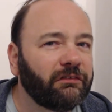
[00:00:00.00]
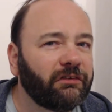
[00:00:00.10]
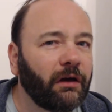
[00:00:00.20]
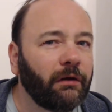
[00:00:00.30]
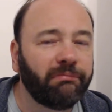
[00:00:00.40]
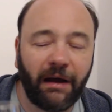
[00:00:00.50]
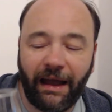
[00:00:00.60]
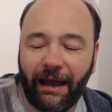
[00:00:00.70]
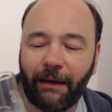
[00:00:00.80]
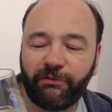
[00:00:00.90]
So
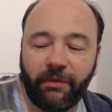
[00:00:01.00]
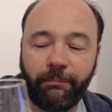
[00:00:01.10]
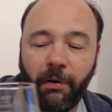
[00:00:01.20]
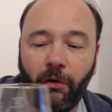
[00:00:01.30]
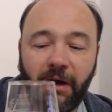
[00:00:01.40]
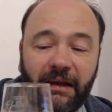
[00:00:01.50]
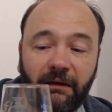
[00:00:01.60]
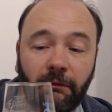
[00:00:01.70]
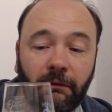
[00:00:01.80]
perhaps the pine